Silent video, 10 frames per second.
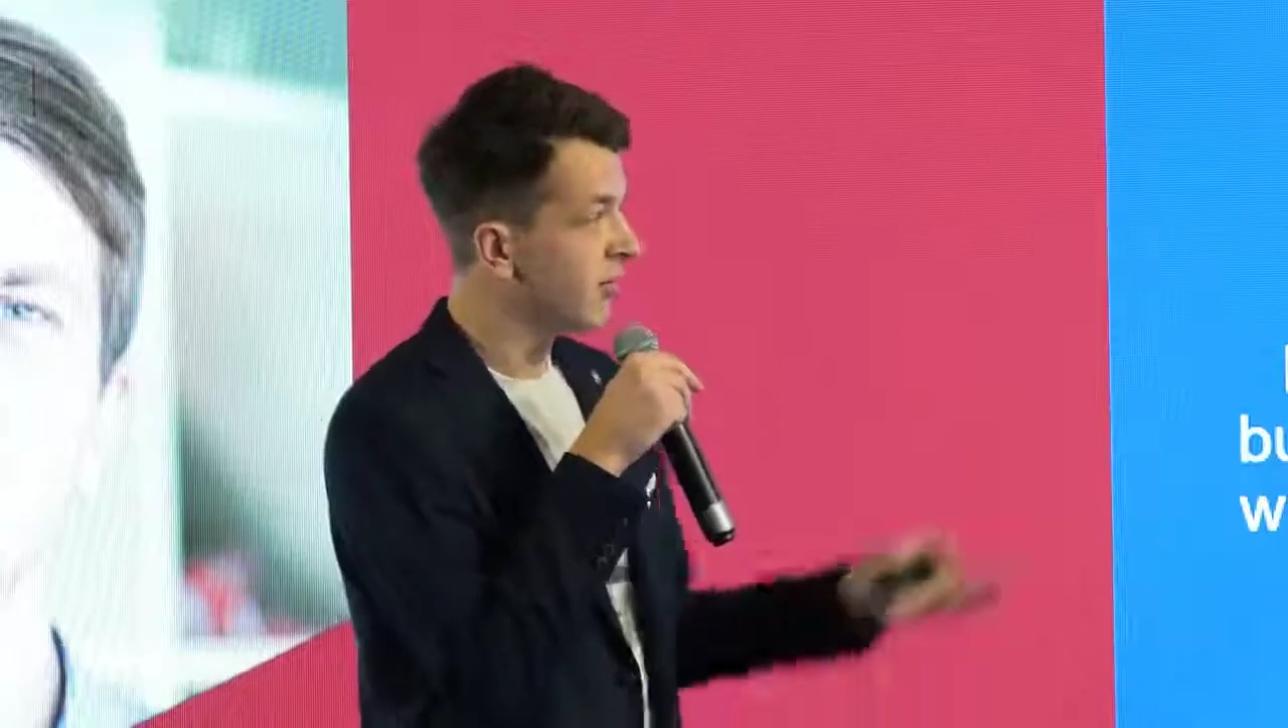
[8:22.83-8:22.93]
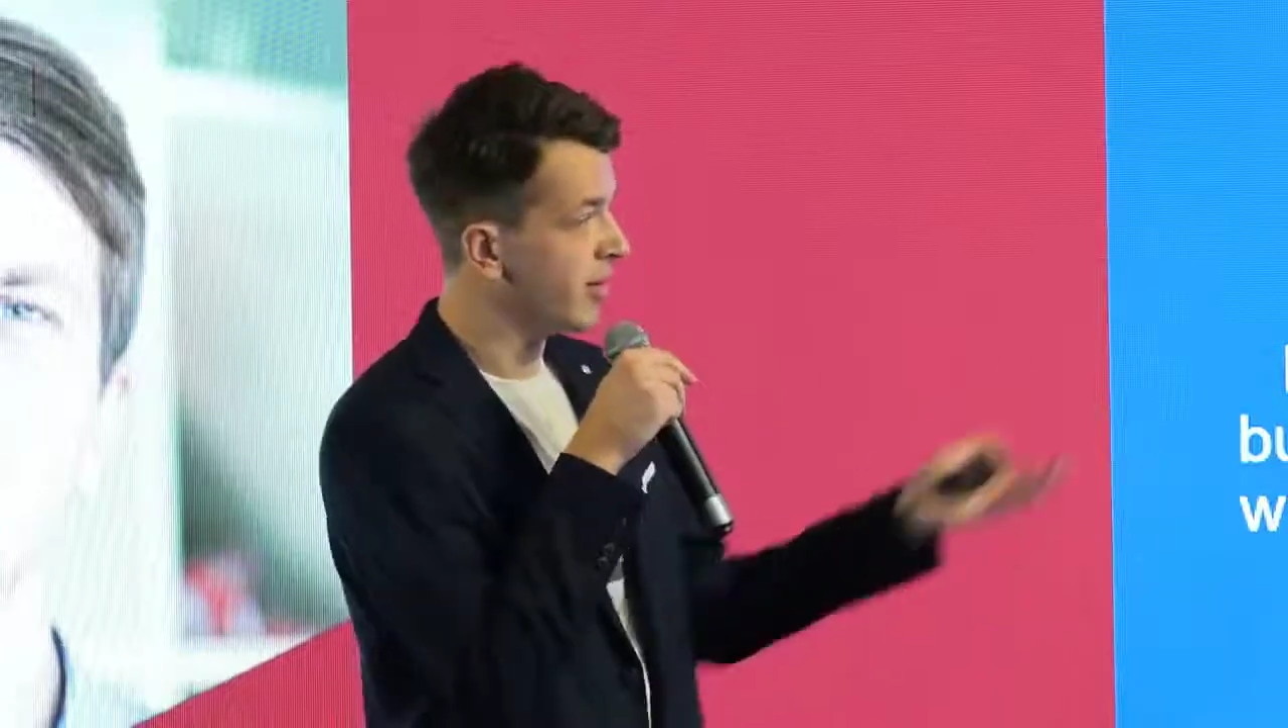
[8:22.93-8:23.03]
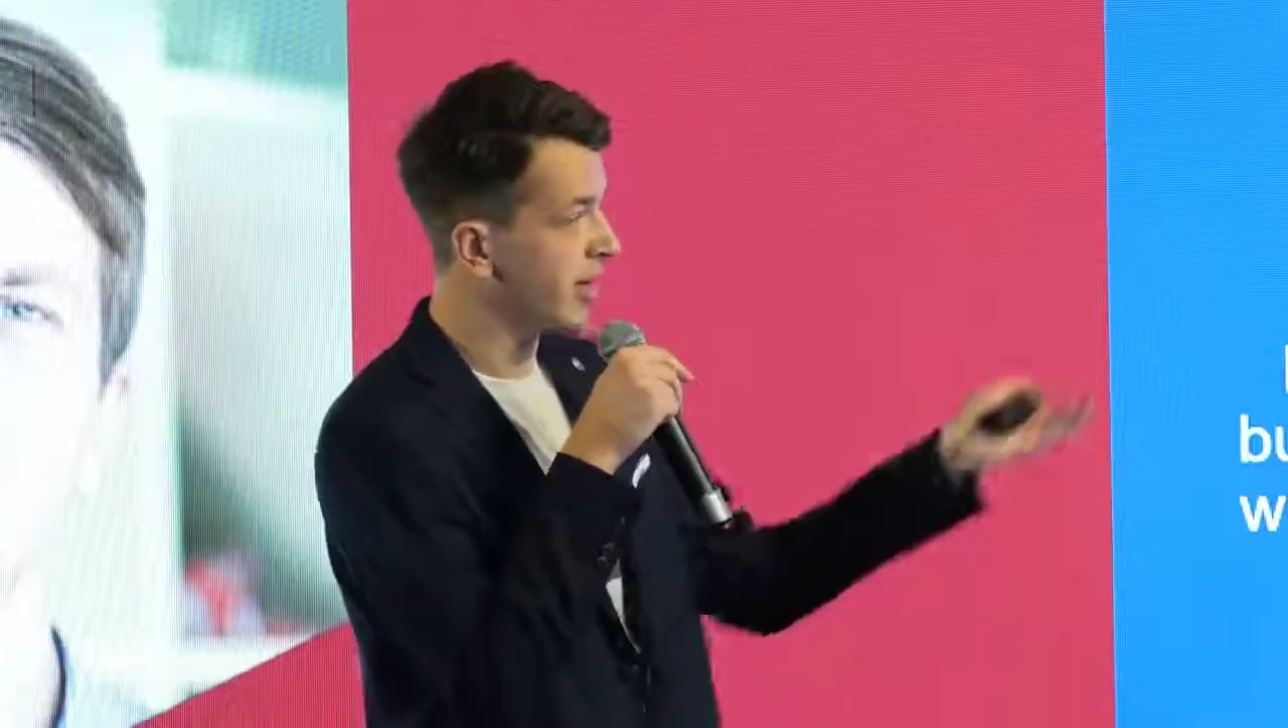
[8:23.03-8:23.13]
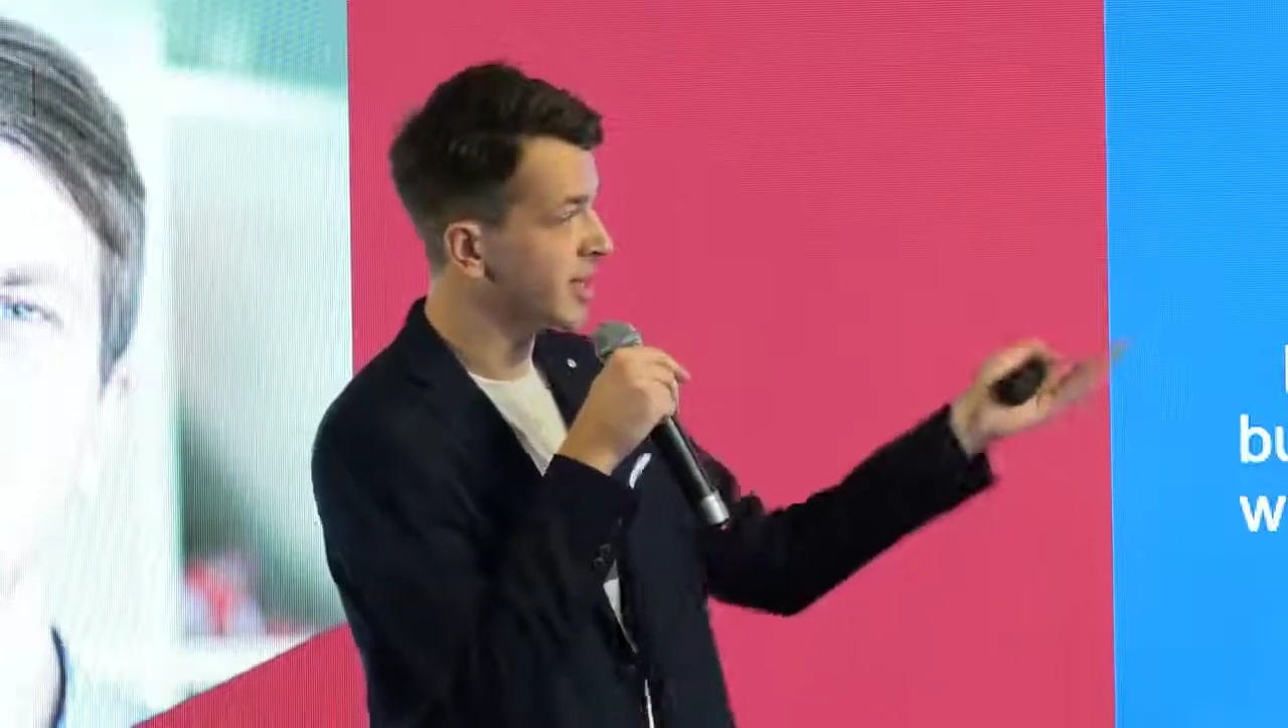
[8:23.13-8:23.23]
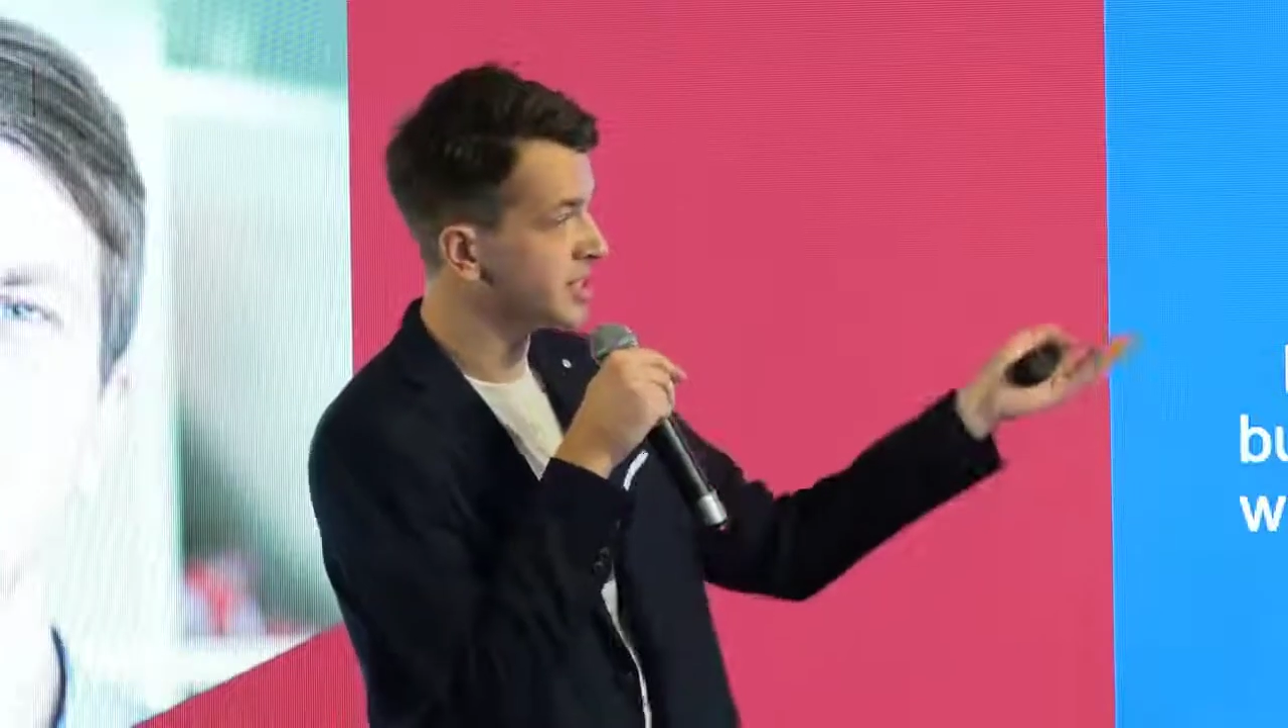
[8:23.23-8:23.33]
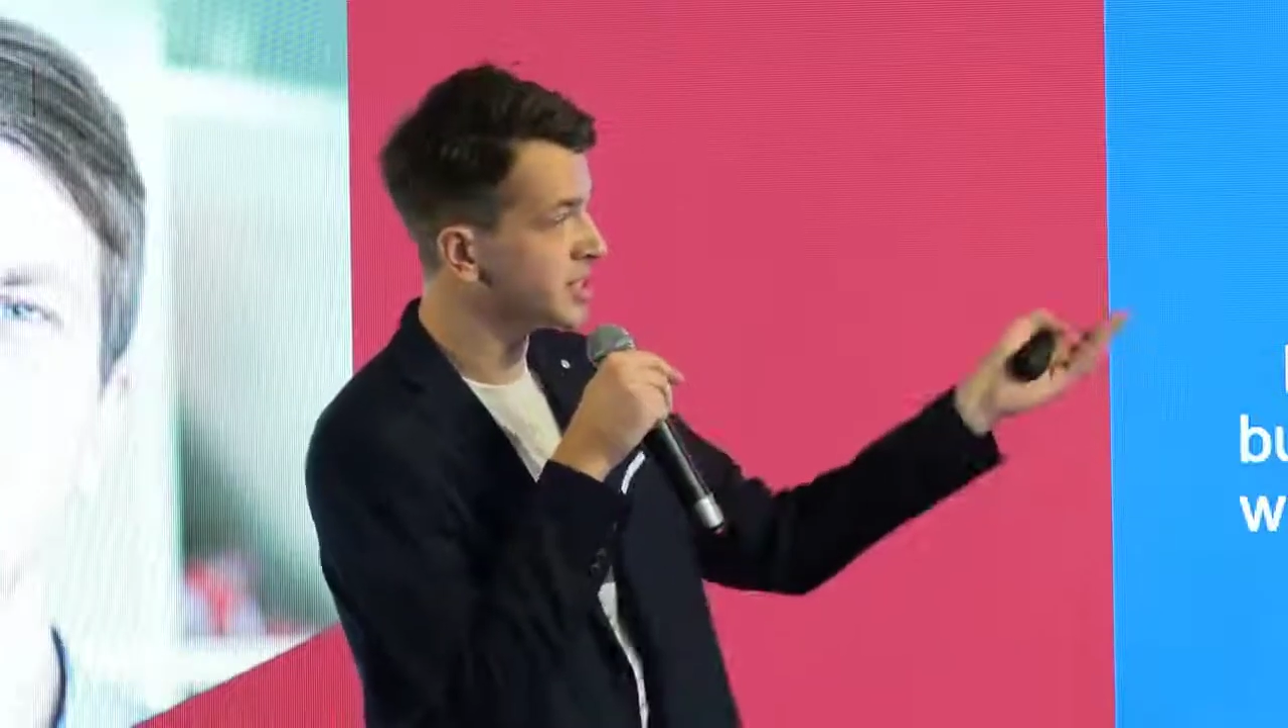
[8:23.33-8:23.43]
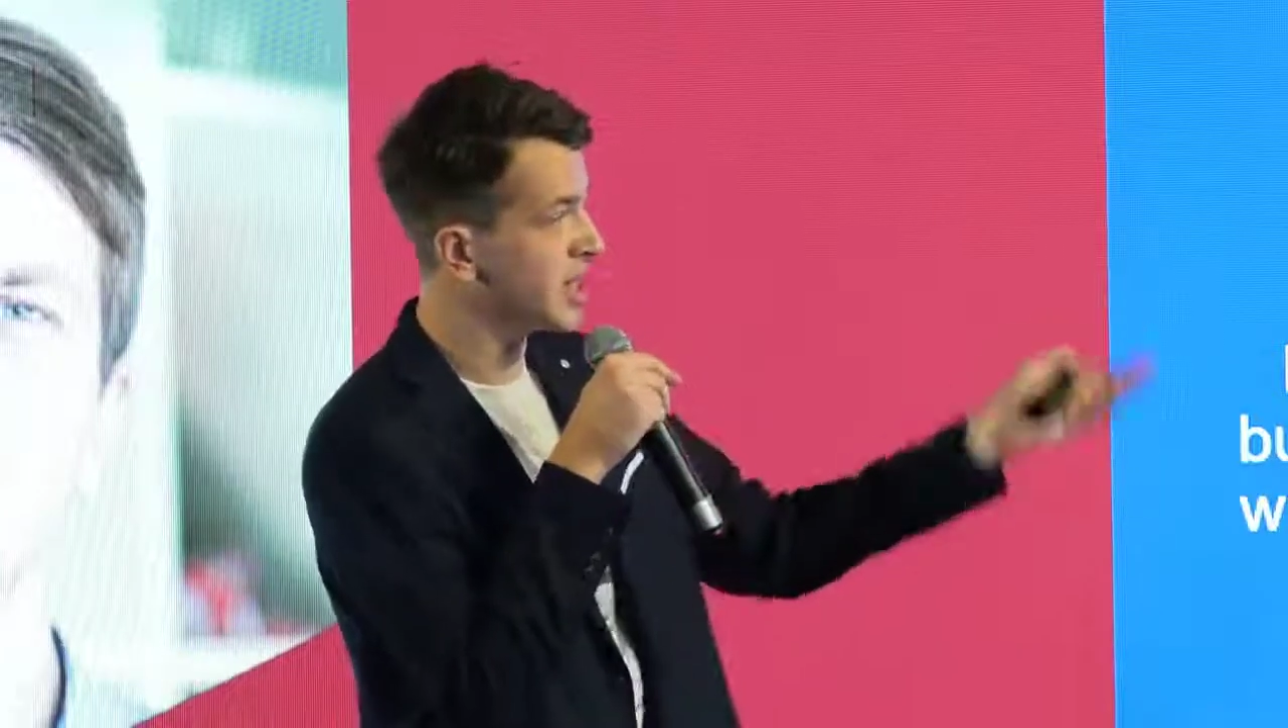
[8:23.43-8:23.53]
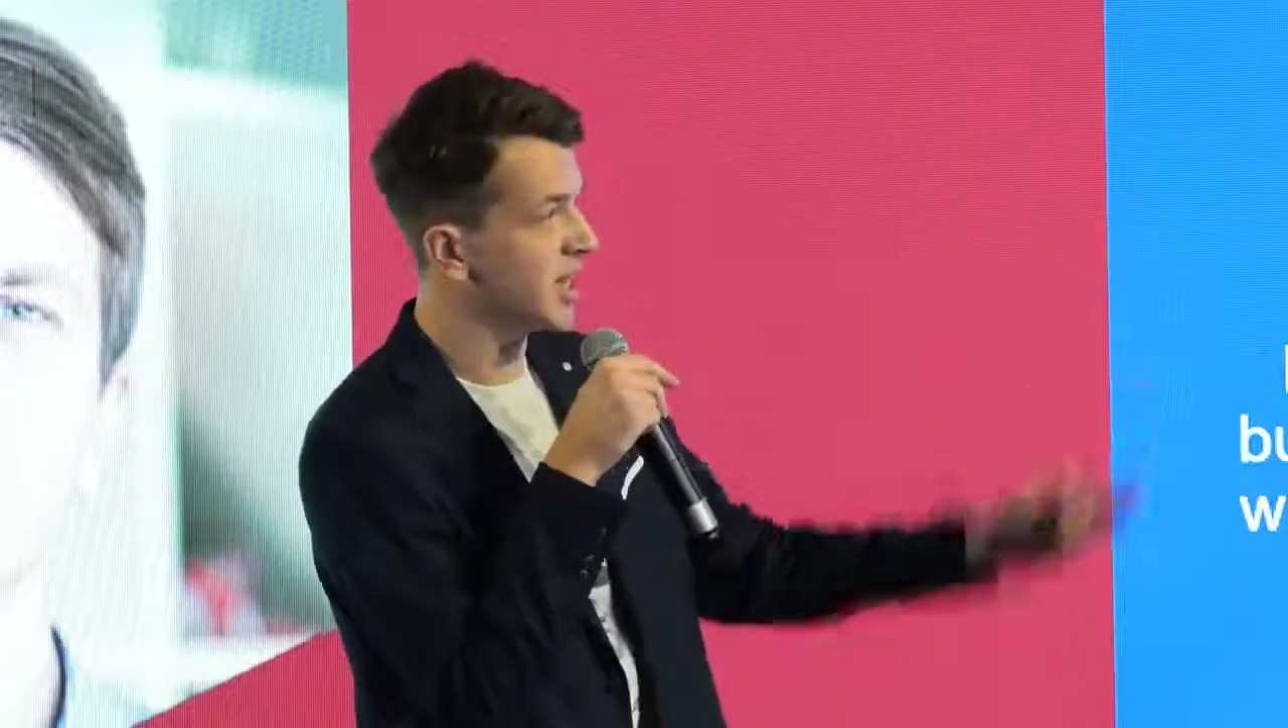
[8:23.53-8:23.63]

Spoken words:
whereas